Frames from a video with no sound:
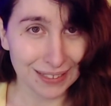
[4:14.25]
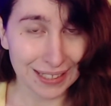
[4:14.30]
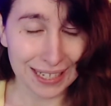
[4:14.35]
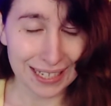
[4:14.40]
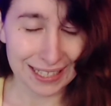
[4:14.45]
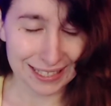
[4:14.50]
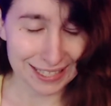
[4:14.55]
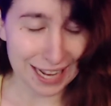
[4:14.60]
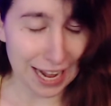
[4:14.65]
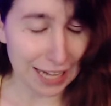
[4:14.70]

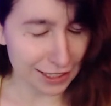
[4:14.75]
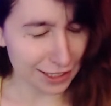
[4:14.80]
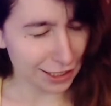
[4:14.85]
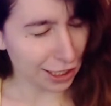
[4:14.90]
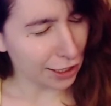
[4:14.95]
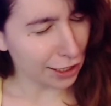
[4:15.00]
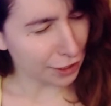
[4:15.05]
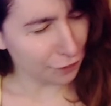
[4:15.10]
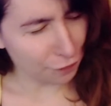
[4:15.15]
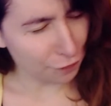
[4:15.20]
It's not
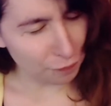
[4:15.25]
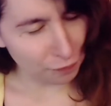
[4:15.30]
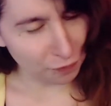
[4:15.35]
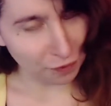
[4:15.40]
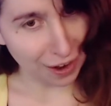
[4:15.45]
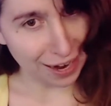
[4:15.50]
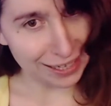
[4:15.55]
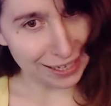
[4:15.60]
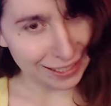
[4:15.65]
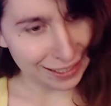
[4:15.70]
starting from
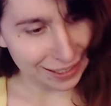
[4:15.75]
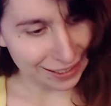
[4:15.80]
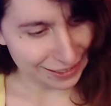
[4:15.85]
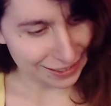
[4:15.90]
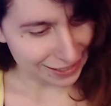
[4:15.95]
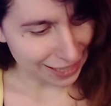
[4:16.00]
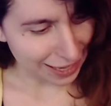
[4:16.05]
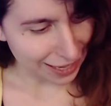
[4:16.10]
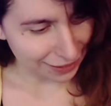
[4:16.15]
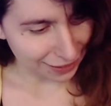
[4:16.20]
fresh. It's
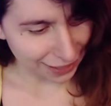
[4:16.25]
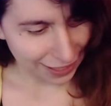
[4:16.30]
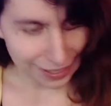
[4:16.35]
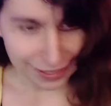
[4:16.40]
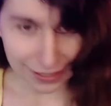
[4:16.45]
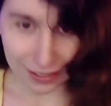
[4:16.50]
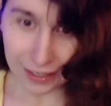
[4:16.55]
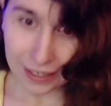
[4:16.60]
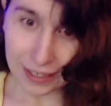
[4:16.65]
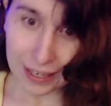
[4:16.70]
not
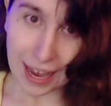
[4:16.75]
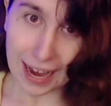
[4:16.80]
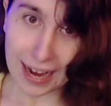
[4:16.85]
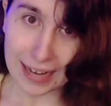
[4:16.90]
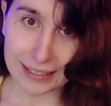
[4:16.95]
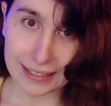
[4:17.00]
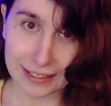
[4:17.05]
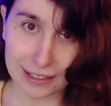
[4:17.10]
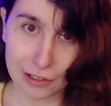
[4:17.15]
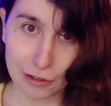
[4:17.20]
like,
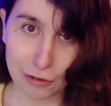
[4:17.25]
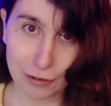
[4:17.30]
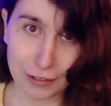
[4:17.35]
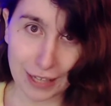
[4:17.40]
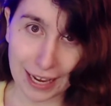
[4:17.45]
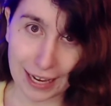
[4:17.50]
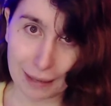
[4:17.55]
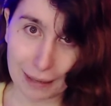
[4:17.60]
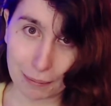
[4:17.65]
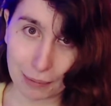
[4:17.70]
hey, it's a new
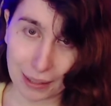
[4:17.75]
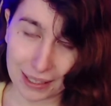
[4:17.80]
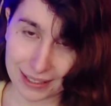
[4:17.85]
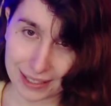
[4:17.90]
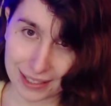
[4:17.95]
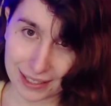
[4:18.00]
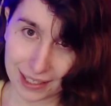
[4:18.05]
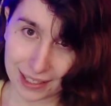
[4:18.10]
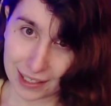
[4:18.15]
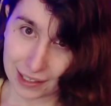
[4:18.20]
game,
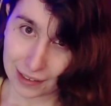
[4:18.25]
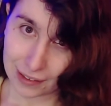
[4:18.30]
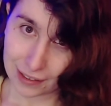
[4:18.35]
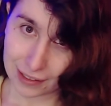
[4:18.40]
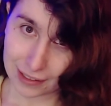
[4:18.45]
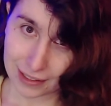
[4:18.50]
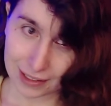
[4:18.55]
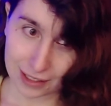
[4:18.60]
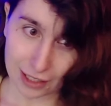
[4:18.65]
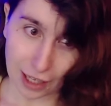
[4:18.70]
let's
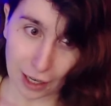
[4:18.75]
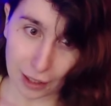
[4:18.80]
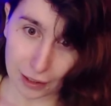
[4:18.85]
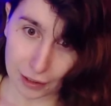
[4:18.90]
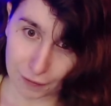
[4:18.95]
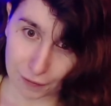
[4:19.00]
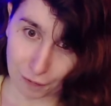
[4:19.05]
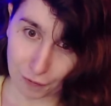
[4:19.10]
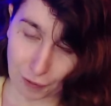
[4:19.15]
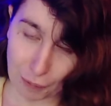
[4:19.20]
start
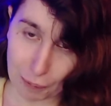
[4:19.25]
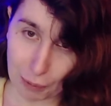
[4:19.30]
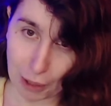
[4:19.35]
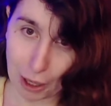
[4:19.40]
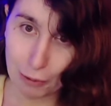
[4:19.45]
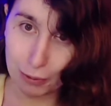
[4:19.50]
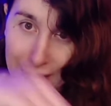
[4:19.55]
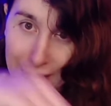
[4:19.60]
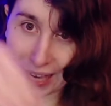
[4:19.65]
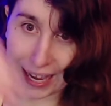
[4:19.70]
from
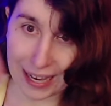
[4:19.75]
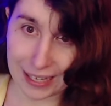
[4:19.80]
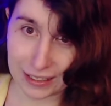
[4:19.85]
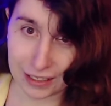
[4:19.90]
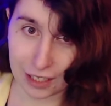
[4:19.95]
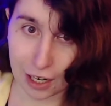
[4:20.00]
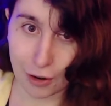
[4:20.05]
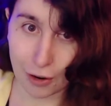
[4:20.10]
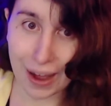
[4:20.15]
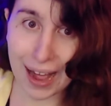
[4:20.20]
low again and
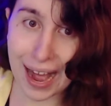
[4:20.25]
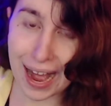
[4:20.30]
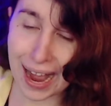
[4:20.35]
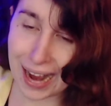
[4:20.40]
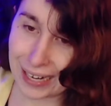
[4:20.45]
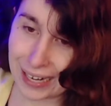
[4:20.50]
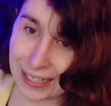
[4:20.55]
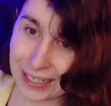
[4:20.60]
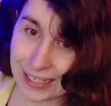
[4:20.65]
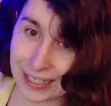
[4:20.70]
go
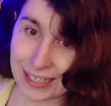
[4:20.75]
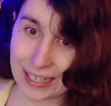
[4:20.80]
high.